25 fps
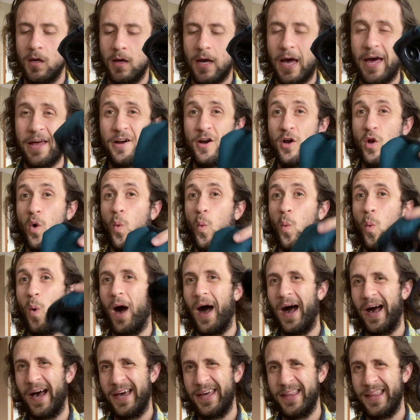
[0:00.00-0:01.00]
I don't know
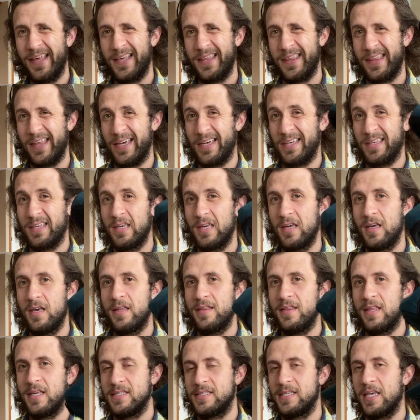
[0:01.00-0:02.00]
why
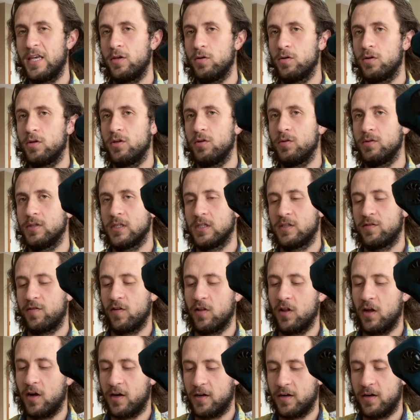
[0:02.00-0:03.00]
they say you could use this for
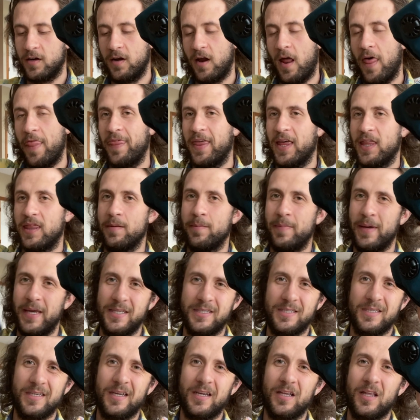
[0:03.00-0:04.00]
longer than the
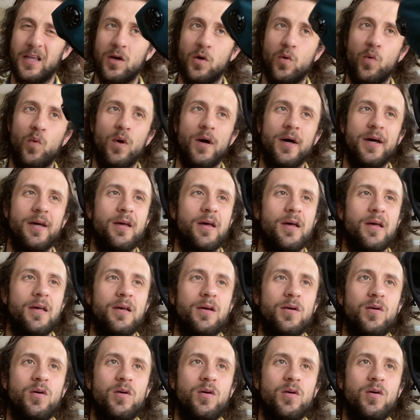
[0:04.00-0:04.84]
basic. Like what?